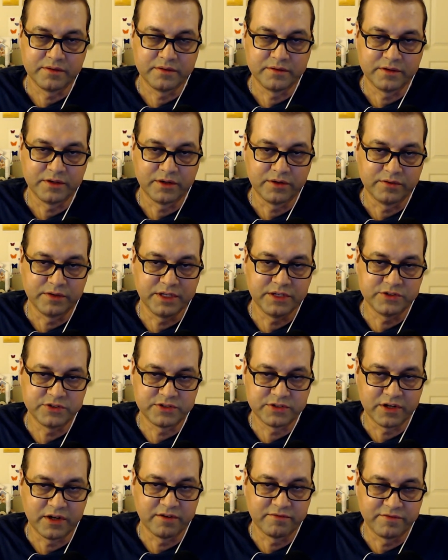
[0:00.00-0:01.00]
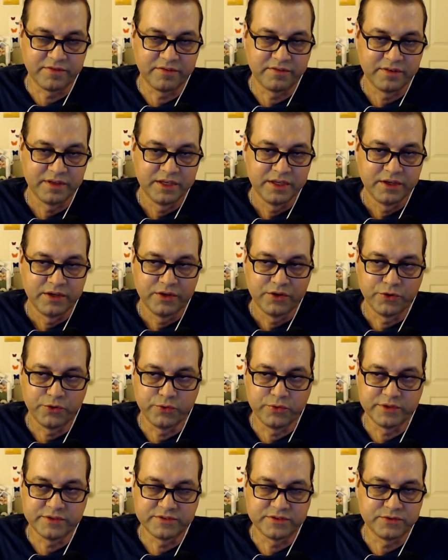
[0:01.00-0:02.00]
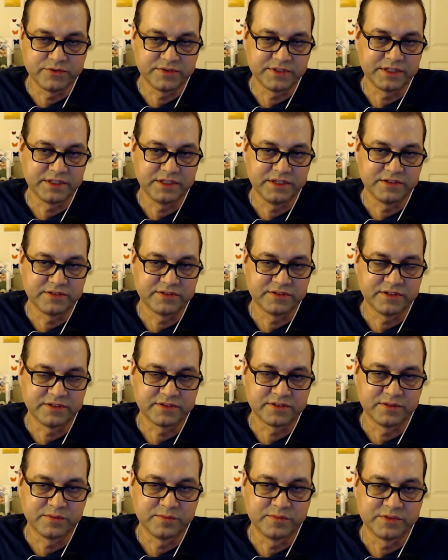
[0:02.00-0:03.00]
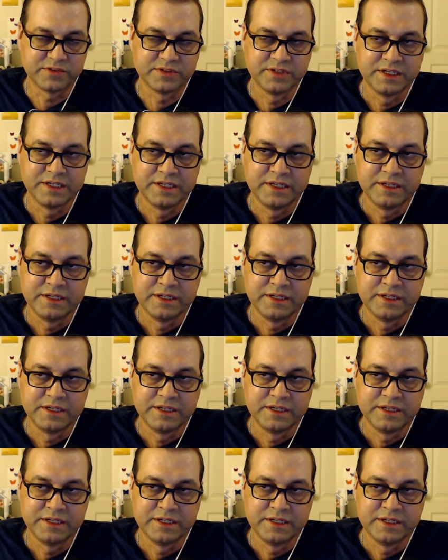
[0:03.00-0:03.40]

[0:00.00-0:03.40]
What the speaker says: niche of who is using these systems.